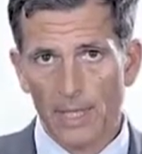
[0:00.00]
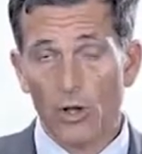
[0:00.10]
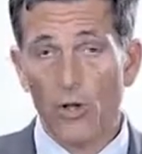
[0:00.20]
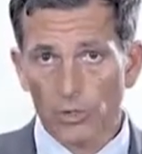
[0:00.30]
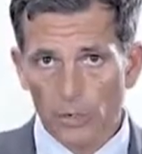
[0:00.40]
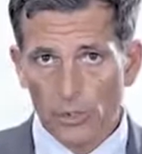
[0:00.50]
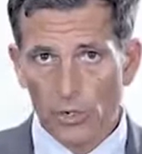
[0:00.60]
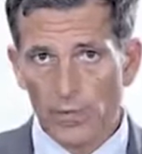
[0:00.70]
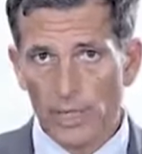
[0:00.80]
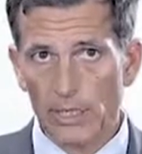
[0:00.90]
also
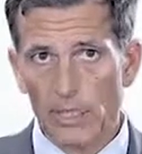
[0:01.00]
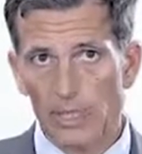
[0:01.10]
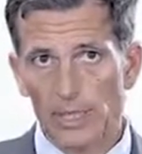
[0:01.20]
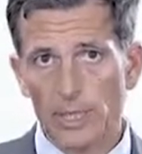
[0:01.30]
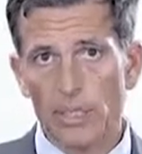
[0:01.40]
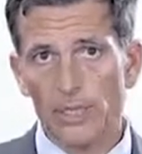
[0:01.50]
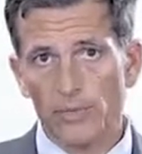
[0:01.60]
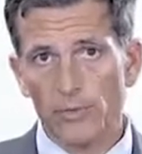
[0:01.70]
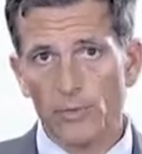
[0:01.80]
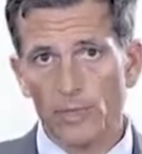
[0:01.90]
known in the
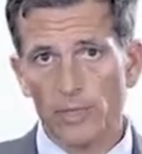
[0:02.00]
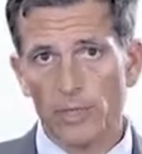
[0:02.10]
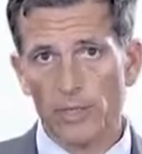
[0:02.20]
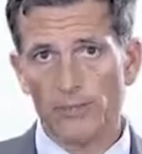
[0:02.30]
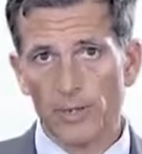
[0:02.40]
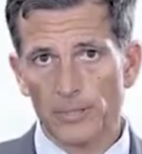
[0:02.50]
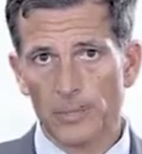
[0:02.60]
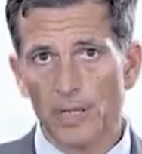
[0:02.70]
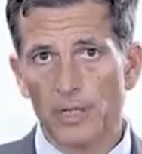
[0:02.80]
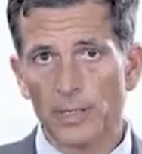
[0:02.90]
individual
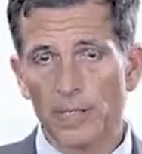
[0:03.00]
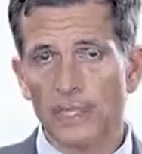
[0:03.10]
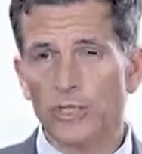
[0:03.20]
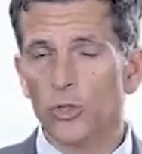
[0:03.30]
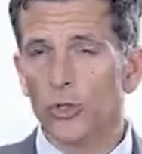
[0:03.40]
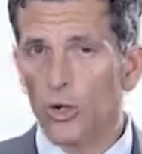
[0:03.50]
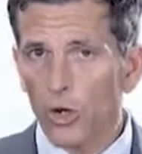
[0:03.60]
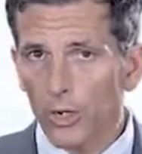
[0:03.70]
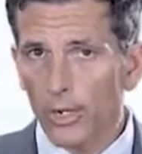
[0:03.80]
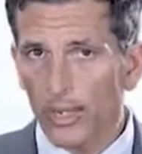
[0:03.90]
investment context as a
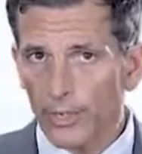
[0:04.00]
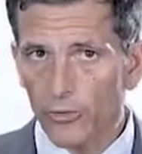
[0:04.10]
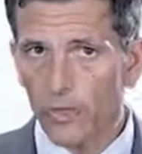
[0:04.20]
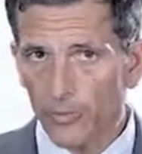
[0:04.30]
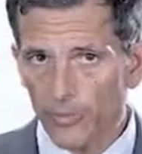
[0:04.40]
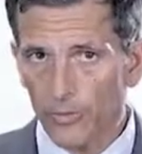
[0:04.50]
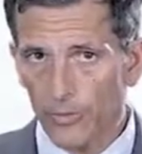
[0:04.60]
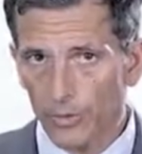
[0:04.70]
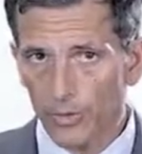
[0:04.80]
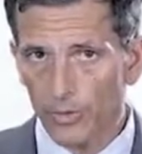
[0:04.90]
goal hedging
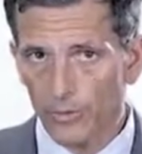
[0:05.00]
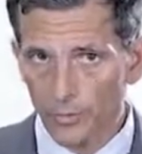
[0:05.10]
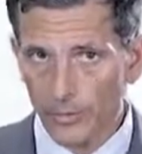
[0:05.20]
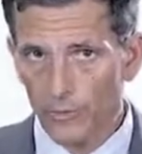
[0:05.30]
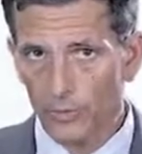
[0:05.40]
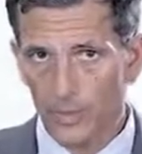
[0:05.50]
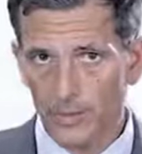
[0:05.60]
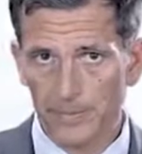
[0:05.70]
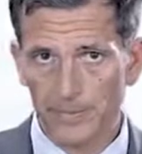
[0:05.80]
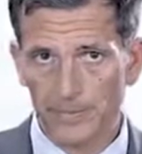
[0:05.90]
portfolio or GHP.
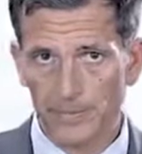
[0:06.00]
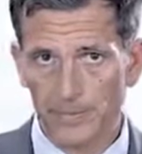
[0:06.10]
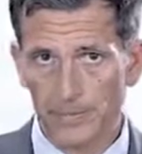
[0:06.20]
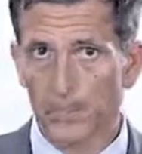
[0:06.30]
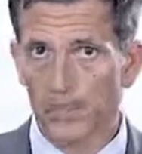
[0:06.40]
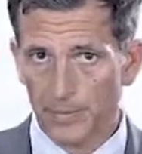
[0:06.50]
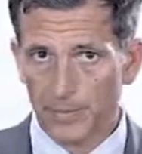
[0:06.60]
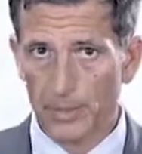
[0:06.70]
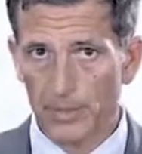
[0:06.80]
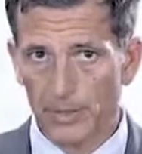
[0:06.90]

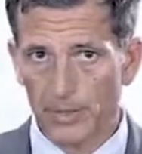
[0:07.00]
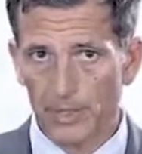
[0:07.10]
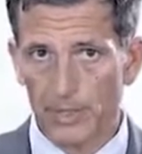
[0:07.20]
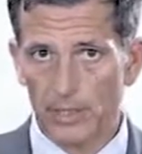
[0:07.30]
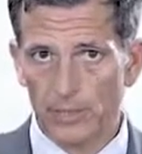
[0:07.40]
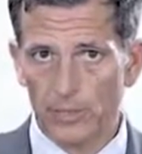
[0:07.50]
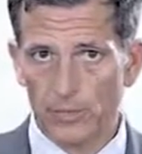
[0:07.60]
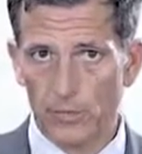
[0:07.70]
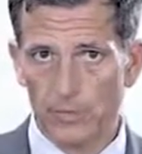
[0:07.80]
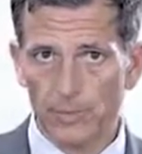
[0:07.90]
Remember, in
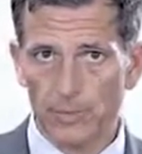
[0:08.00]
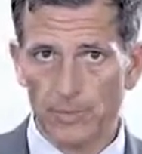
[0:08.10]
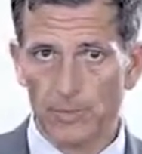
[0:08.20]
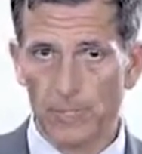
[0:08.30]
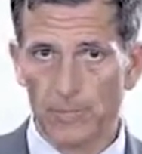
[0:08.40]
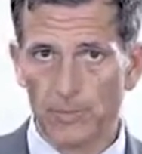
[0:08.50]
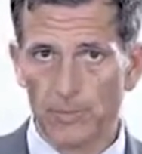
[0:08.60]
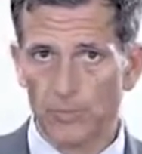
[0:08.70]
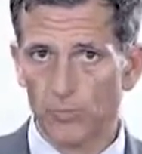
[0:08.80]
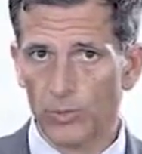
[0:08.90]
individual money
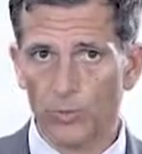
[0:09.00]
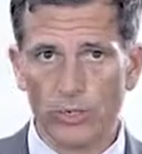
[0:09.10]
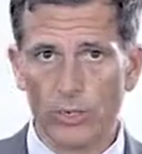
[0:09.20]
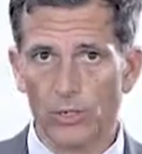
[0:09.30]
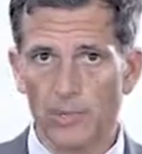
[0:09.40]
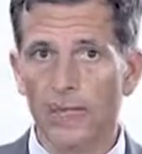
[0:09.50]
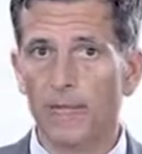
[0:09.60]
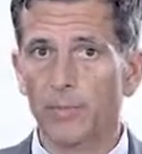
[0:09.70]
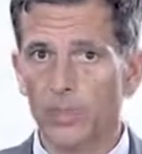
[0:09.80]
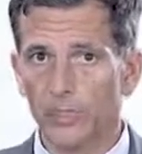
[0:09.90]
management, we don't talk about
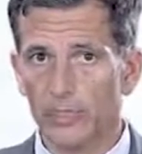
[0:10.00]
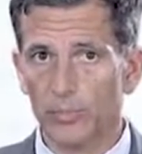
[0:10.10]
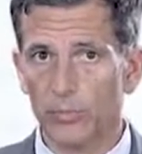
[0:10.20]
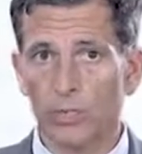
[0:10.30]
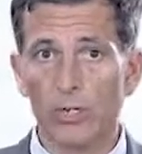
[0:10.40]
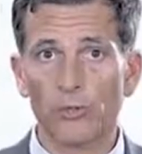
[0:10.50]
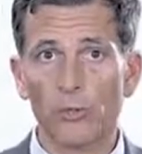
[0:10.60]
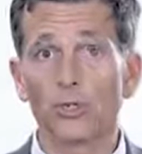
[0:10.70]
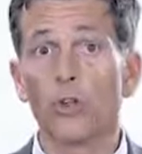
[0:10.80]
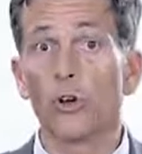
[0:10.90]
liabilities, we talk
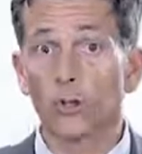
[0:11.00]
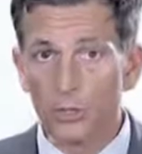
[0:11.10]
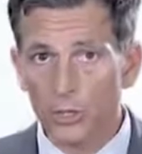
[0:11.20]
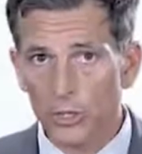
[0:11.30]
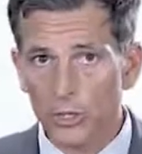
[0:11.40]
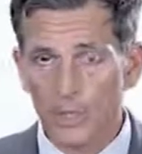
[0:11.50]
about goals.